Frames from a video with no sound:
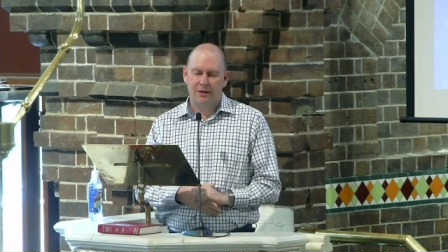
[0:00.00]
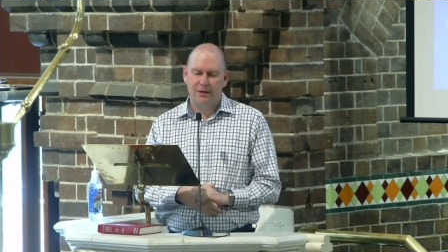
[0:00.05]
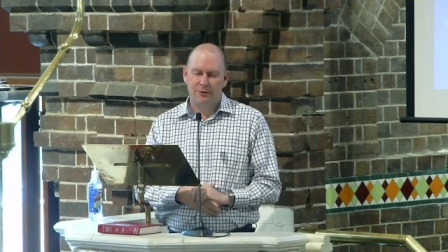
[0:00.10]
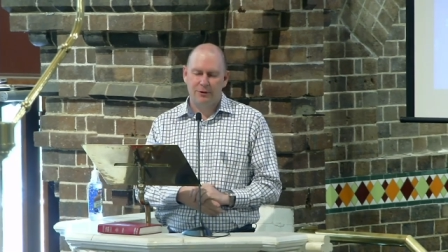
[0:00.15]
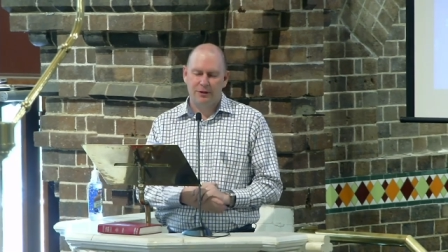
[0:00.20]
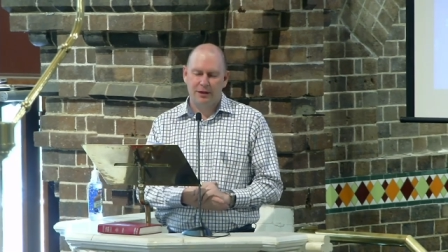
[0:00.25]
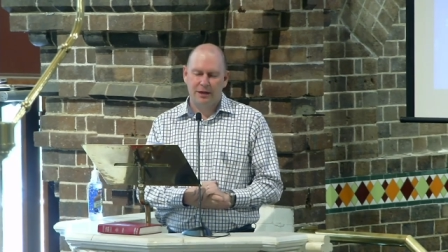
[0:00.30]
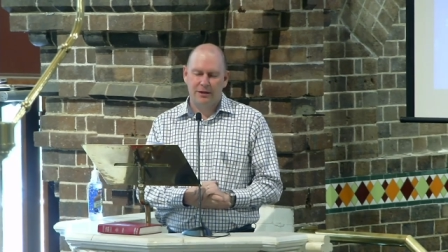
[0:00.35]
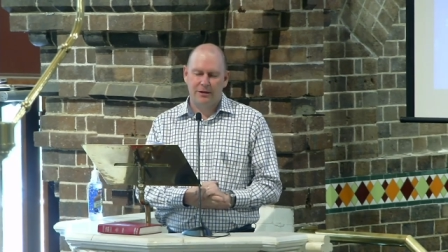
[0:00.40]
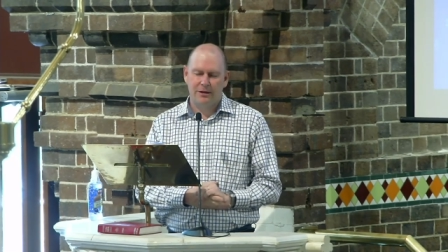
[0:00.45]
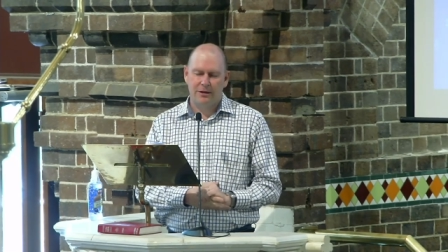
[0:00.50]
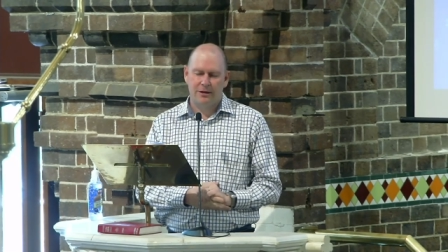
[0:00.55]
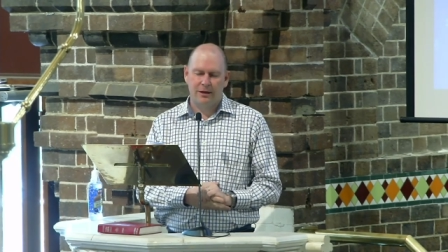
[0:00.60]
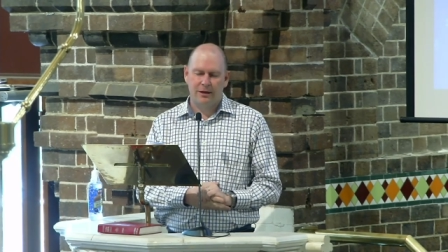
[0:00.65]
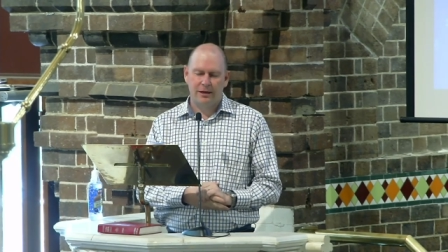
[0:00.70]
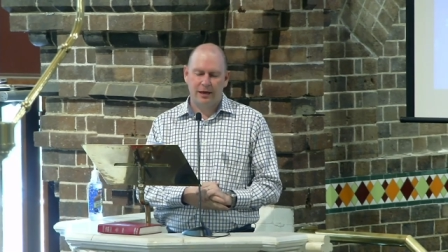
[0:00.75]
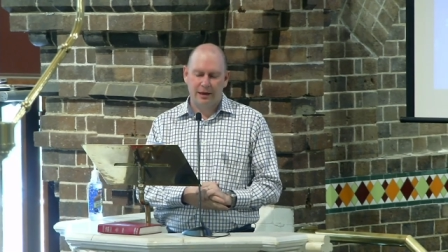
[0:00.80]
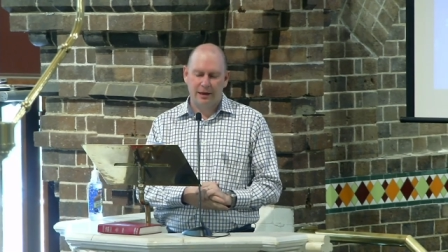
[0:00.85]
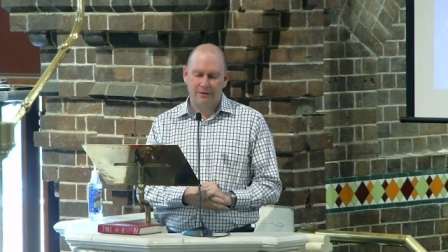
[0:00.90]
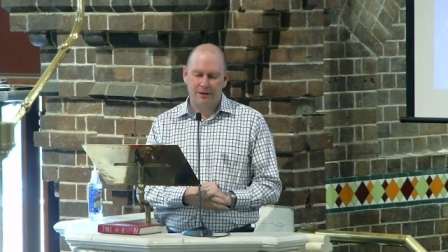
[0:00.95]
we thank you that you
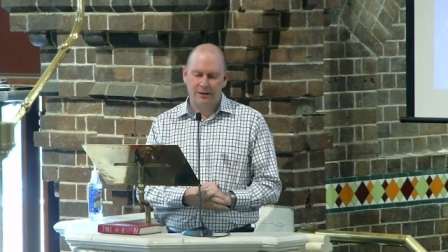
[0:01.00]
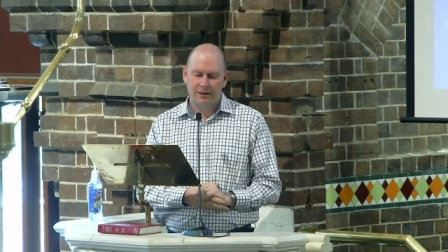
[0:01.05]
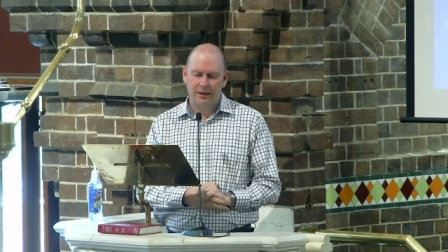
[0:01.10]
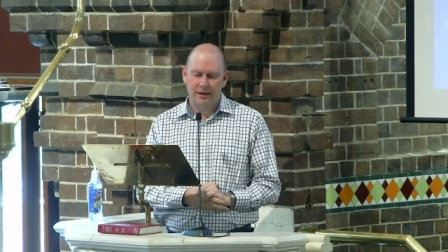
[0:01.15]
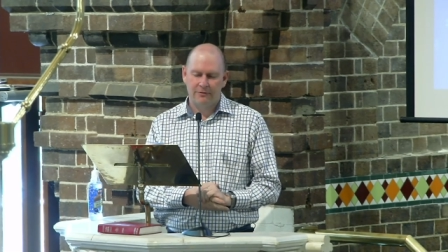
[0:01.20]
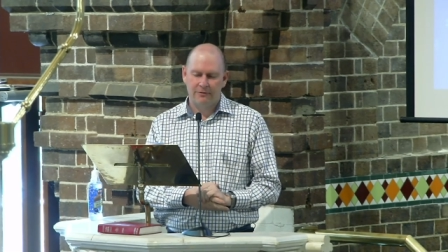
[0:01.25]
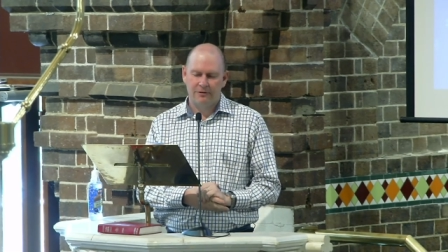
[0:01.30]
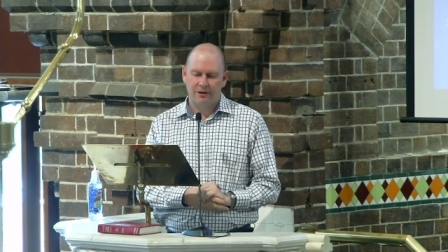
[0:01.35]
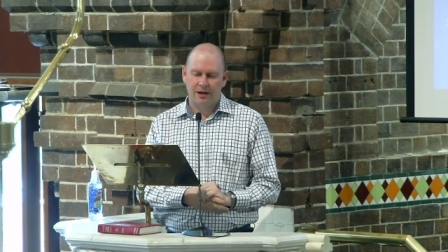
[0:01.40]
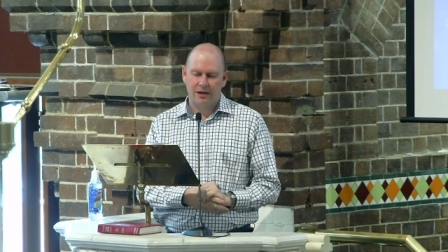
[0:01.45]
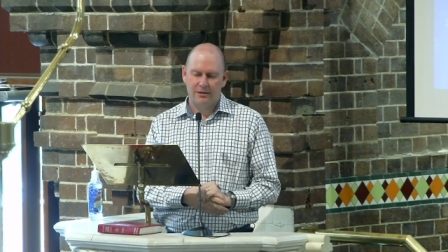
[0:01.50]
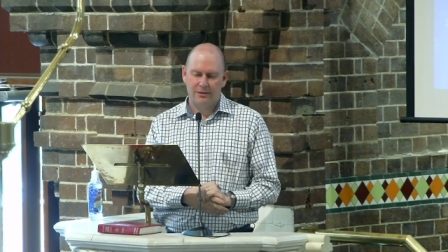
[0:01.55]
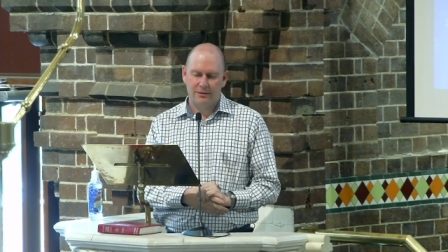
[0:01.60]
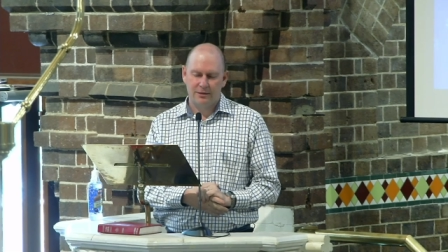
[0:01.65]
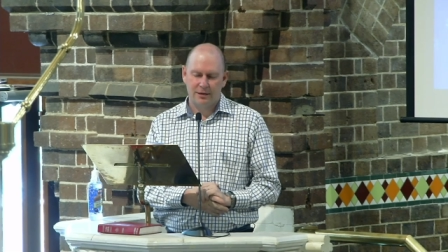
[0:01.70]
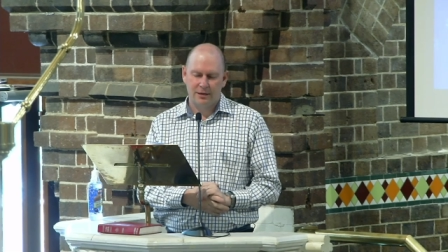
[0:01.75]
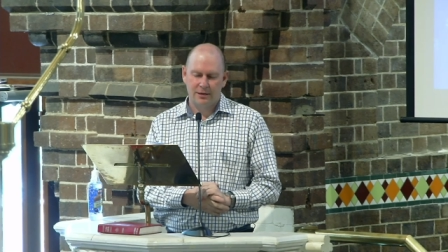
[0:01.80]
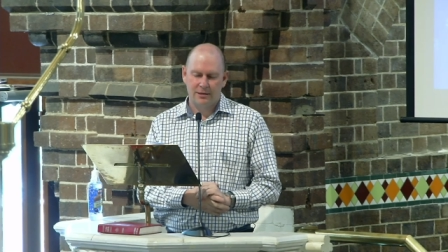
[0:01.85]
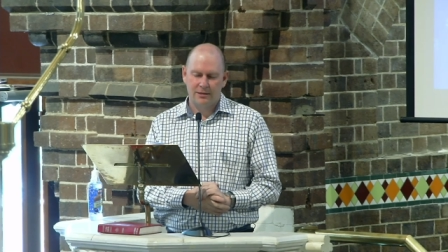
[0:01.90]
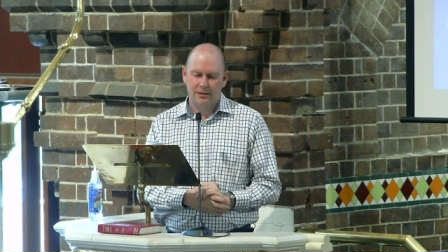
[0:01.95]
haven't left us
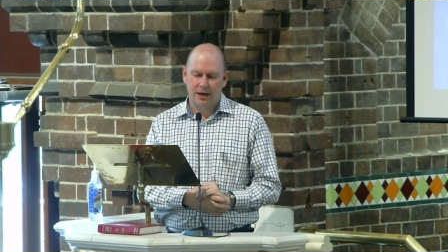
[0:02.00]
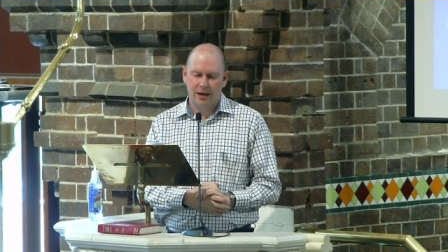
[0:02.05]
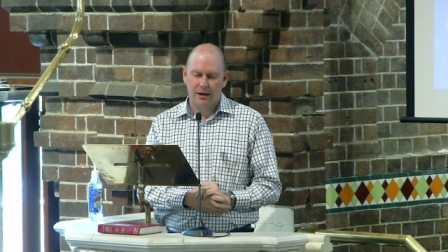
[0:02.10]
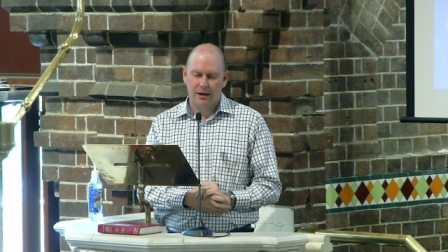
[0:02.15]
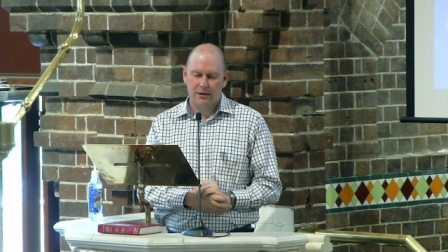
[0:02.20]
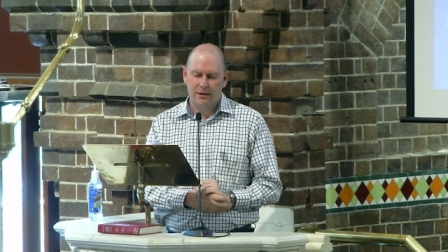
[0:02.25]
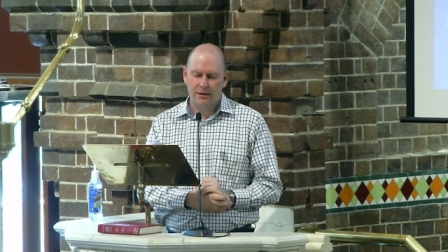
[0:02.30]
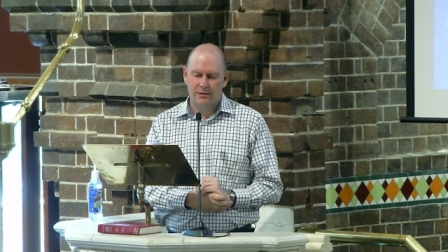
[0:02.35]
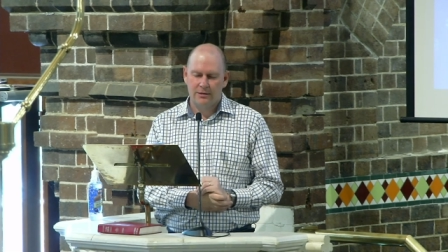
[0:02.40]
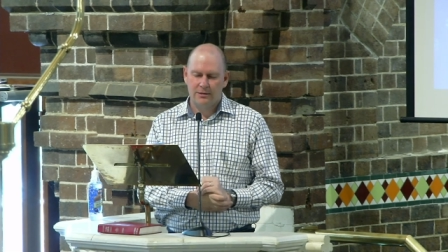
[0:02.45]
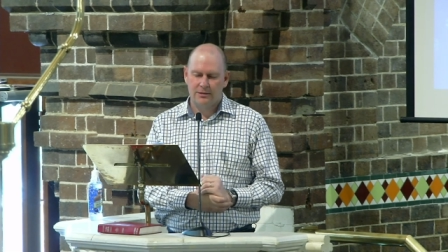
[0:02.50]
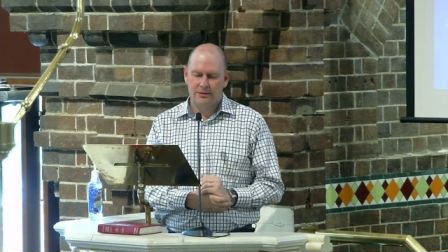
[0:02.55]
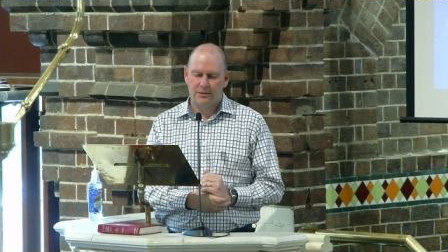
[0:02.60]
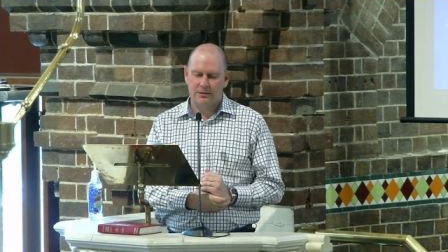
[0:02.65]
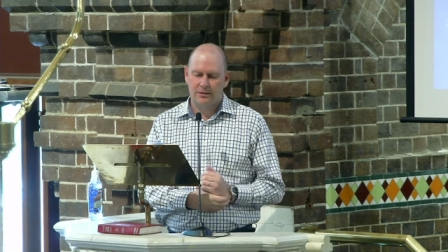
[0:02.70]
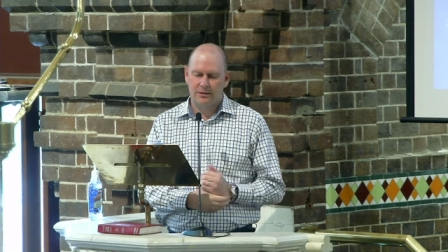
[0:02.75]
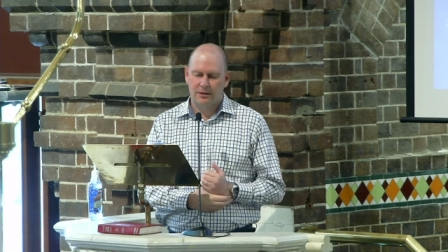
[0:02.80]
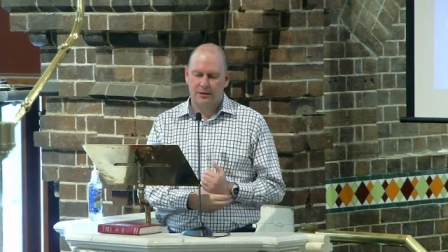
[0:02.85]
in darkness,